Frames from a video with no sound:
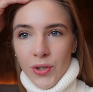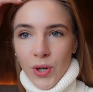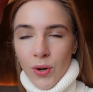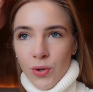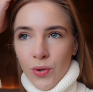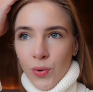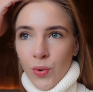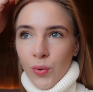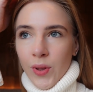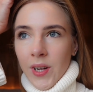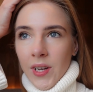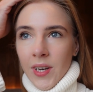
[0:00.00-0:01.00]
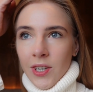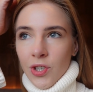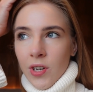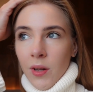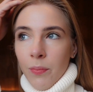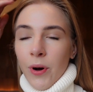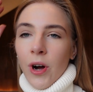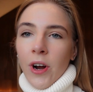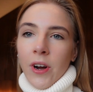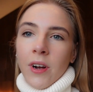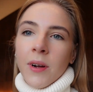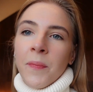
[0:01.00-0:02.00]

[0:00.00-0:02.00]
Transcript: to go to the national park.